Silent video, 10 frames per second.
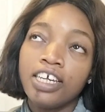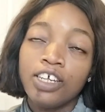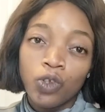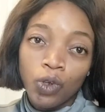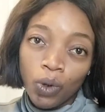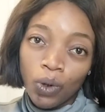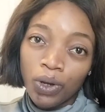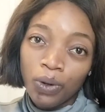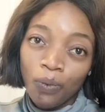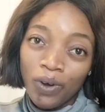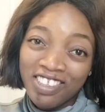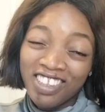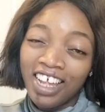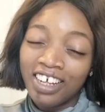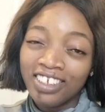a tour,
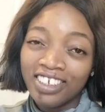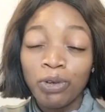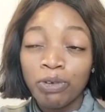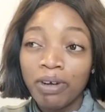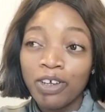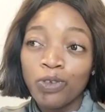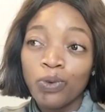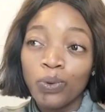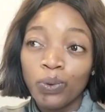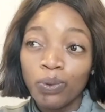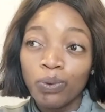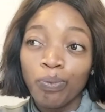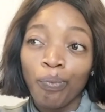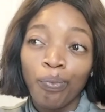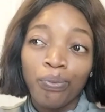Wetland, followed my
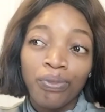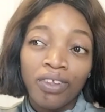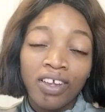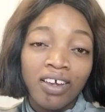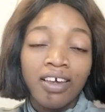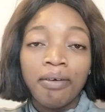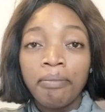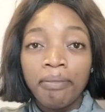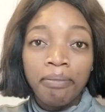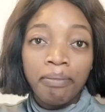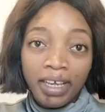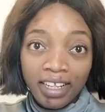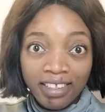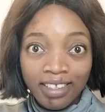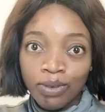school
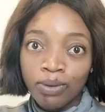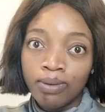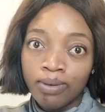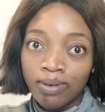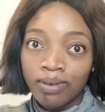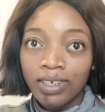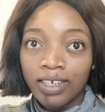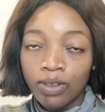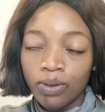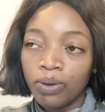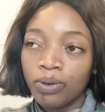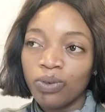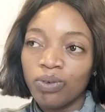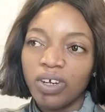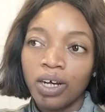mates to a tour,
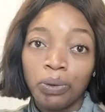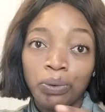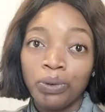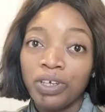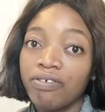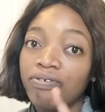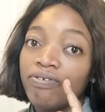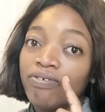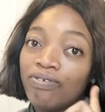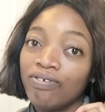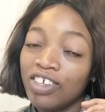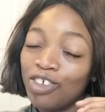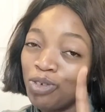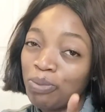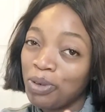so I don't know if
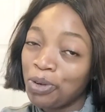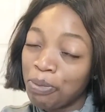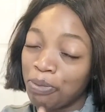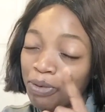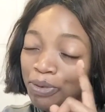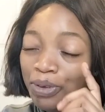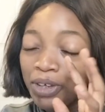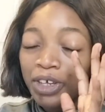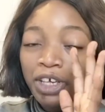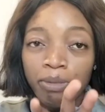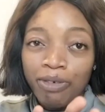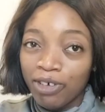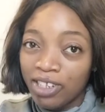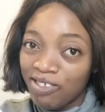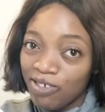it should be up
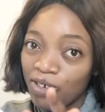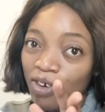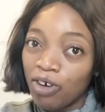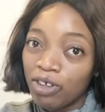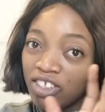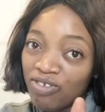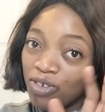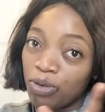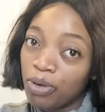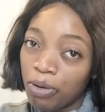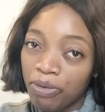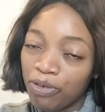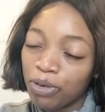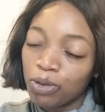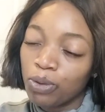before this video or this video will be up
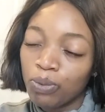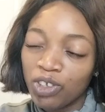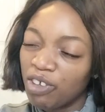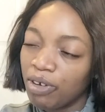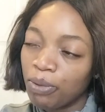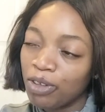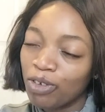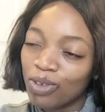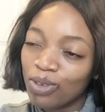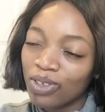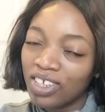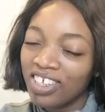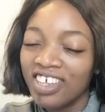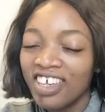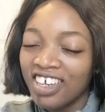before, so whichever way, just
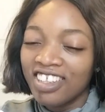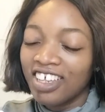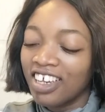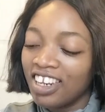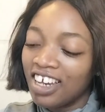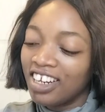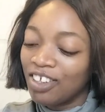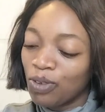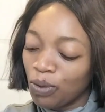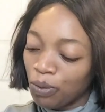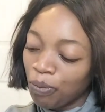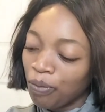take it like that. So